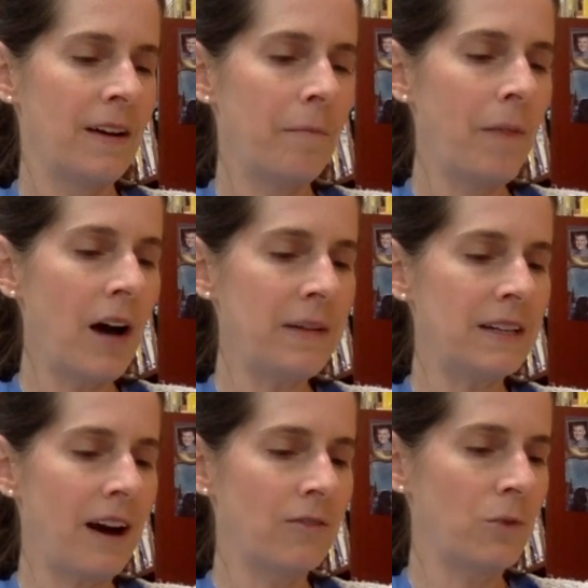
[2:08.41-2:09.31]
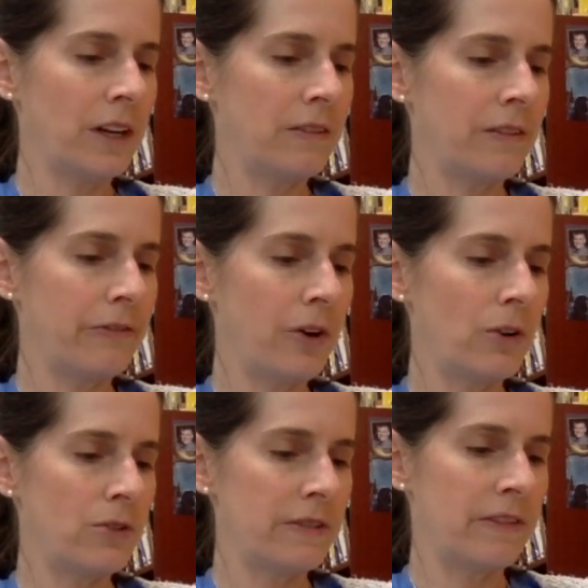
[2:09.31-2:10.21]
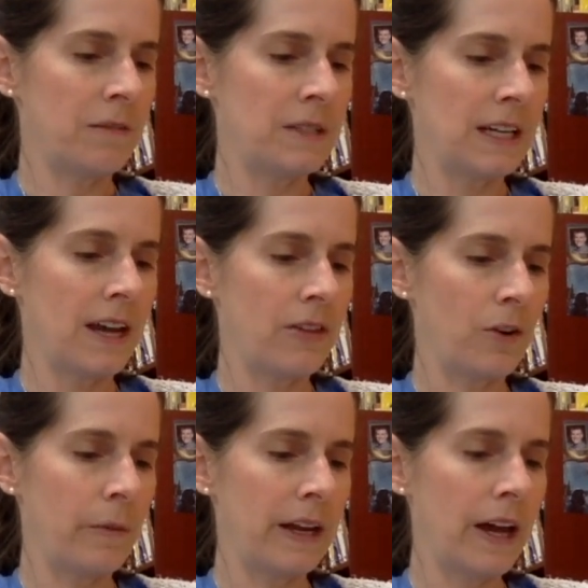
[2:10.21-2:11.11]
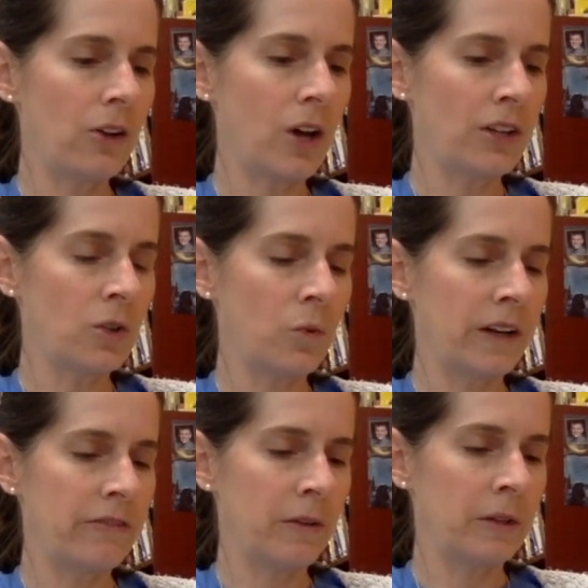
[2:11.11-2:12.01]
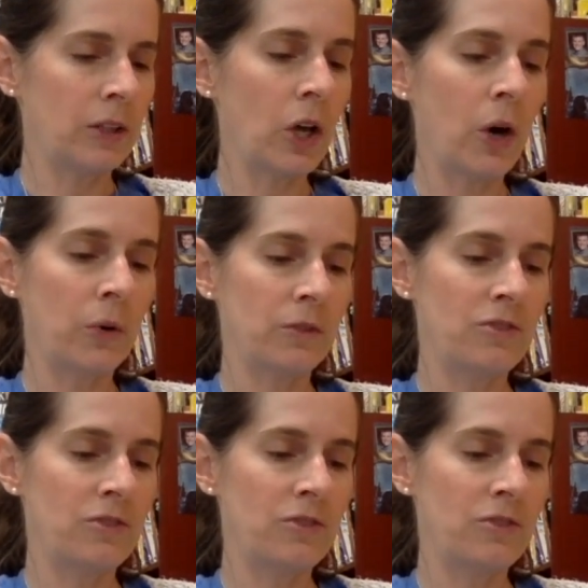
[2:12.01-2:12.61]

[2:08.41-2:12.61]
Mom had gotten rid of the photos of them together, but held on to one of him alone,